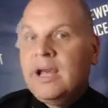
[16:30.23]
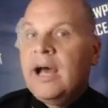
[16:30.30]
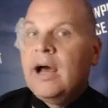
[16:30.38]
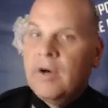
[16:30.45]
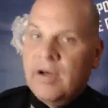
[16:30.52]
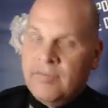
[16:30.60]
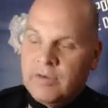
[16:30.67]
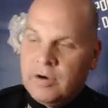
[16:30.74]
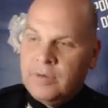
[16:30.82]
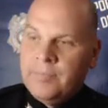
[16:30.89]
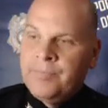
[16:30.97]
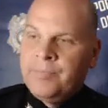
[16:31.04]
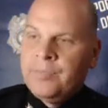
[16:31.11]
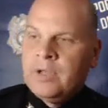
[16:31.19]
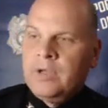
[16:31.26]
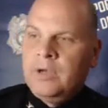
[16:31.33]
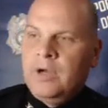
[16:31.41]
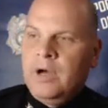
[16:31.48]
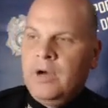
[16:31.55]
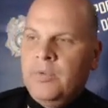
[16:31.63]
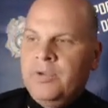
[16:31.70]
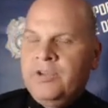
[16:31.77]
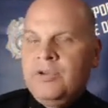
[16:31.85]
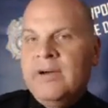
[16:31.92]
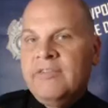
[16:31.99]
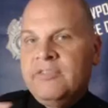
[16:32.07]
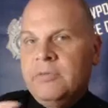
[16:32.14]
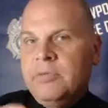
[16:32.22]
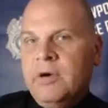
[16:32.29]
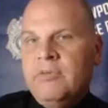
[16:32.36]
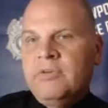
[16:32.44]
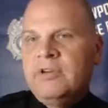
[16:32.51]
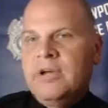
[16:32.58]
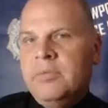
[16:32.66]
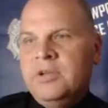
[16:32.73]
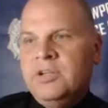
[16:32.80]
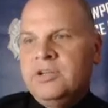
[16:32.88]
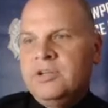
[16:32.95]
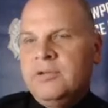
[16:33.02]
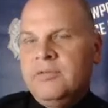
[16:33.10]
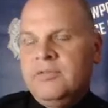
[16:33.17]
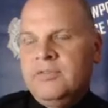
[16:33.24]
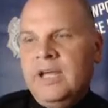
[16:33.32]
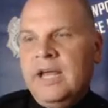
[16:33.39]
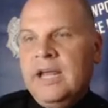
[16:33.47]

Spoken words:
However, we do have some overtime initiatives,